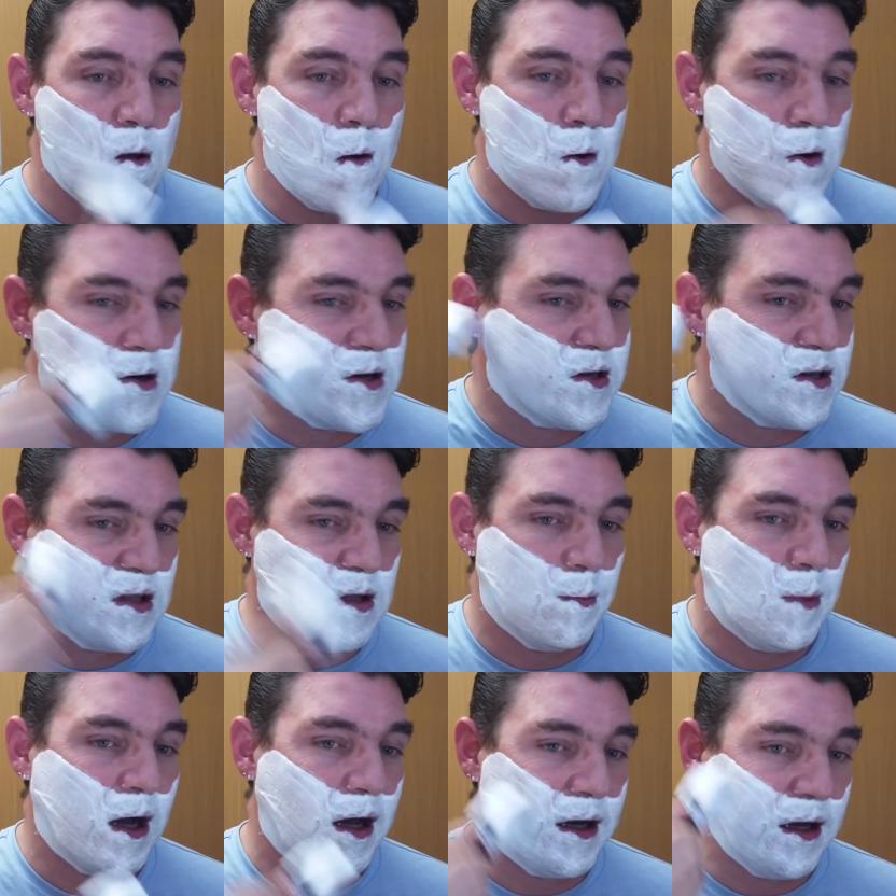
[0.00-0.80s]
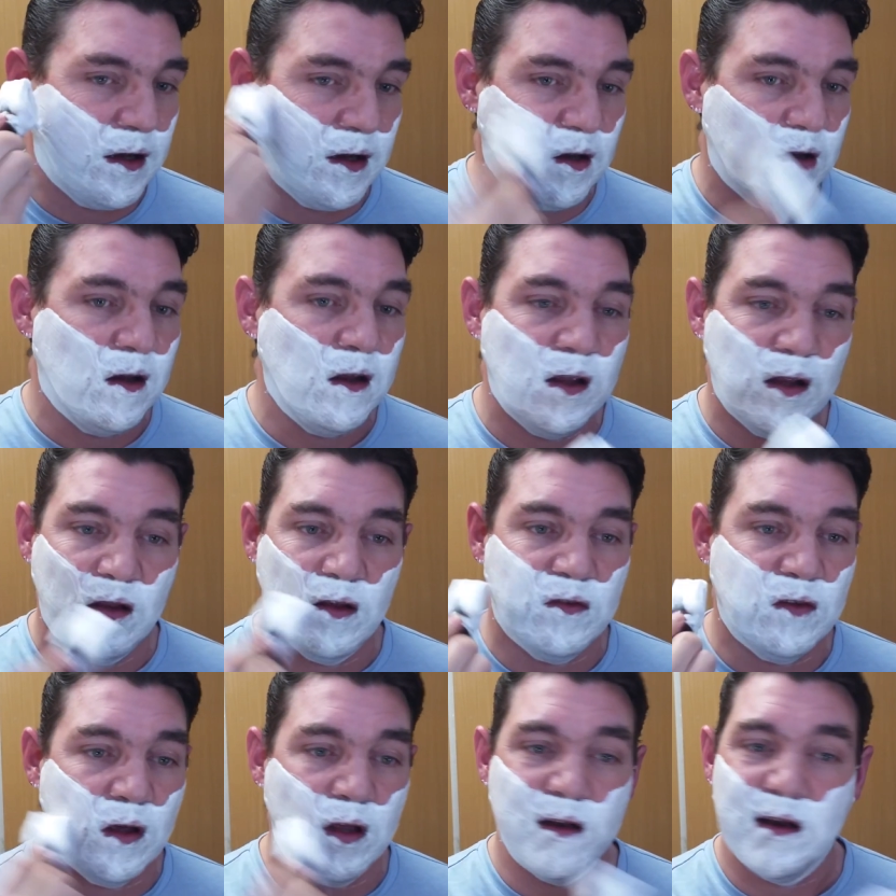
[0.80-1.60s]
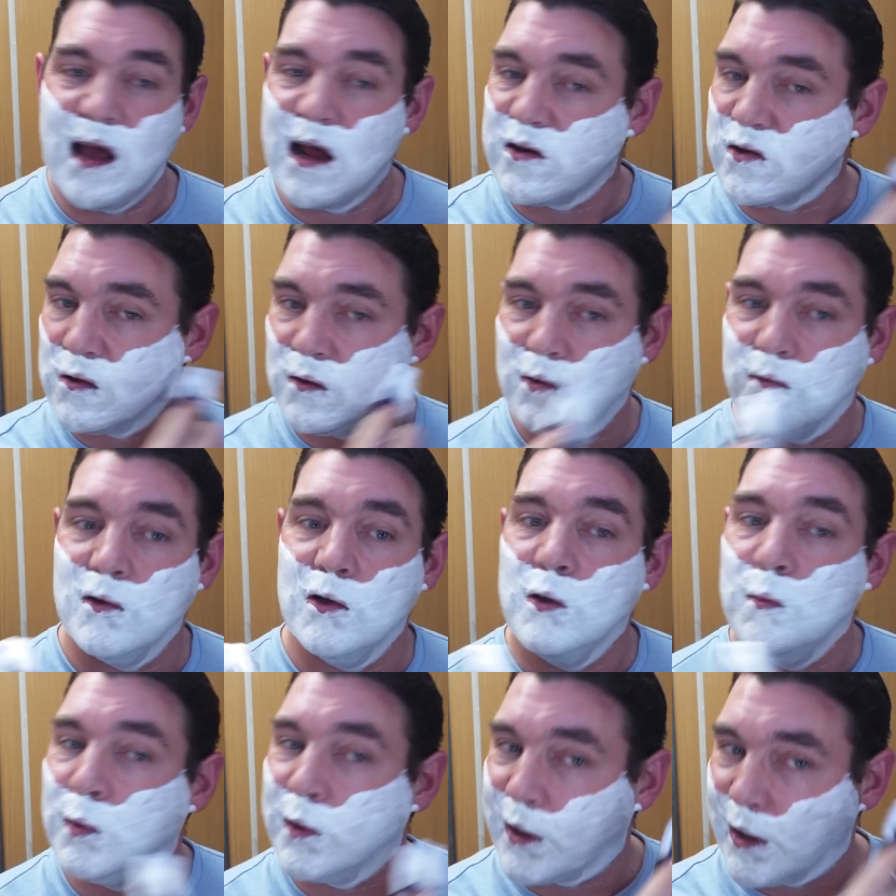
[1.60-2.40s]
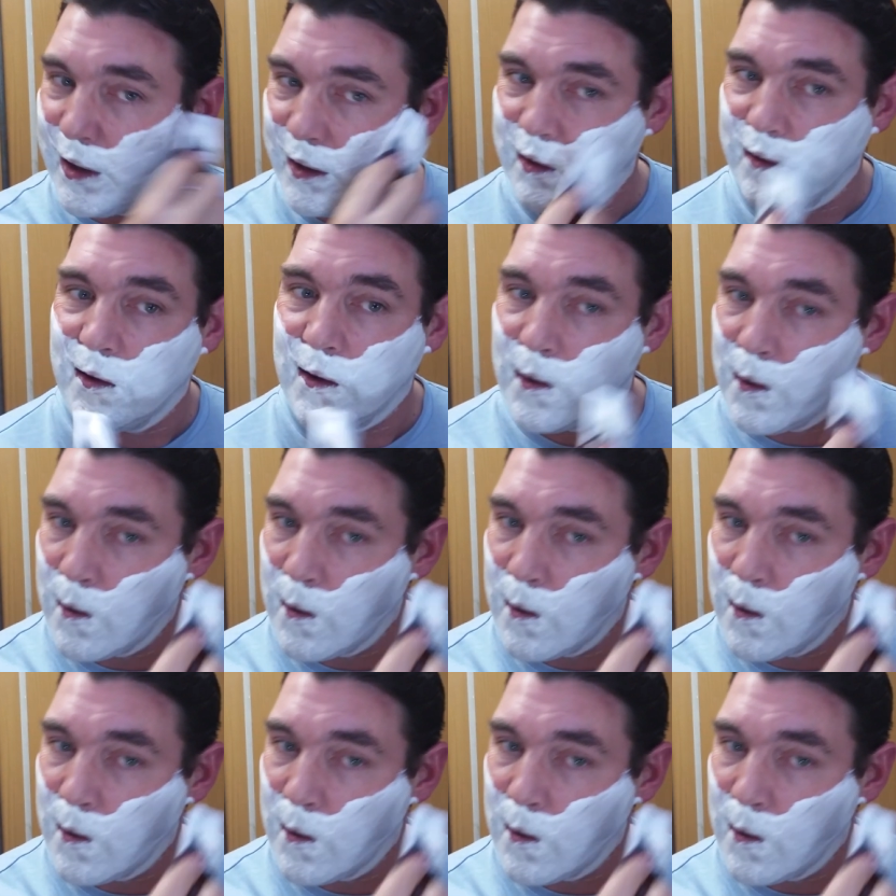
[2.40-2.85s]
which is the body is a natural lubricant